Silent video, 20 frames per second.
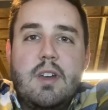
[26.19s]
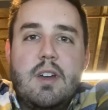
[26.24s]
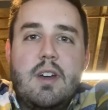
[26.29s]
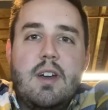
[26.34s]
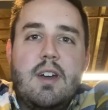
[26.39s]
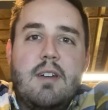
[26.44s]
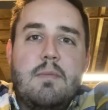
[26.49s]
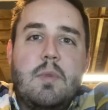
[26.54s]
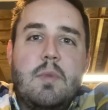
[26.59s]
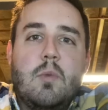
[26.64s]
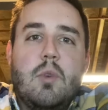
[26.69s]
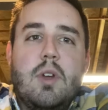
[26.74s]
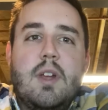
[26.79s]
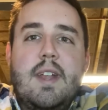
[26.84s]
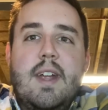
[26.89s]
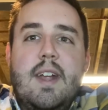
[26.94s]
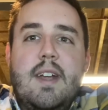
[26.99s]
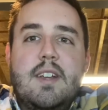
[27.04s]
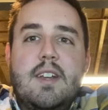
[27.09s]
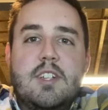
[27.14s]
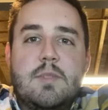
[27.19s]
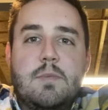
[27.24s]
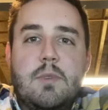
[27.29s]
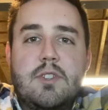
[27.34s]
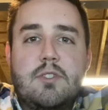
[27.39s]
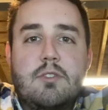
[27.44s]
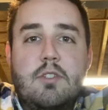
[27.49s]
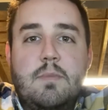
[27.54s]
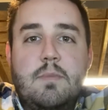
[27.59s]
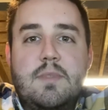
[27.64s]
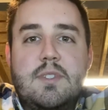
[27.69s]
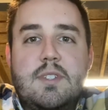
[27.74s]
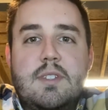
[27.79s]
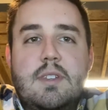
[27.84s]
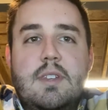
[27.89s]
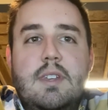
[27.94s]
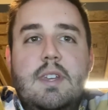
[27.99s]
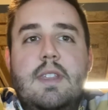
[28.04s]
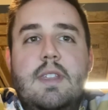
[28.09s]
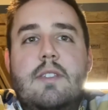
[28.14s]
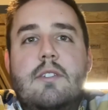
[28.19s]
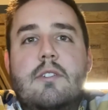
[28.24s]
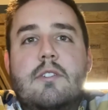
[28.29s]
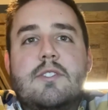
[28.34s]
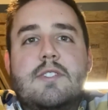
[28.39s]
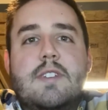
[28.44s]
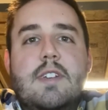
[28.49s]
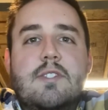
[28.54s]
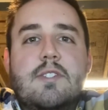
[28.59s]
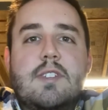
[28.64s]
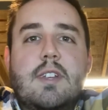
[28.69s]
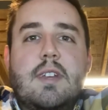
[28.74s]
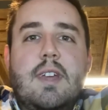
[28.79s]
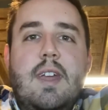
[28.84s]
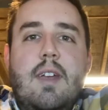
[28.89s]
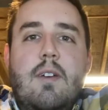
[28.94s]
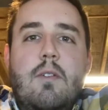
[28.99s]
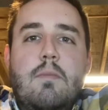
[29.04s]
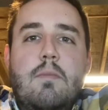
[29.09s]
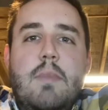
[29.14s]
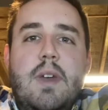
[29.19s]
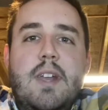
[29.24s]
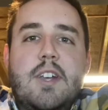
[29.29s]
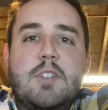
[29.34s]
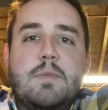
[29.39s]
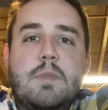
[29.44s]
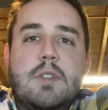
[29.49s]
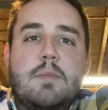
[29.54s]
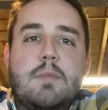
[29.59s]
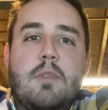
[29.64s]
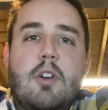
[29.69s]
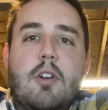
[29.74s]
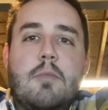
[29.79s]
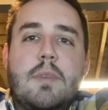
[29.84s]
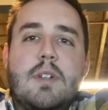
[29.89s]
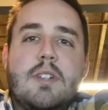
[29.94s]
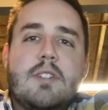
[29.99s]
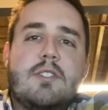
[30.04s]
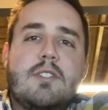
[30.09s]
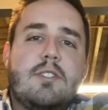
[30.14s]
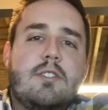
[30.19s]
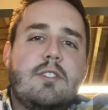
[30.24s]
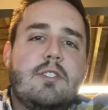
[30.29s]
I've been working at Express Scripts in their sales and account management departments,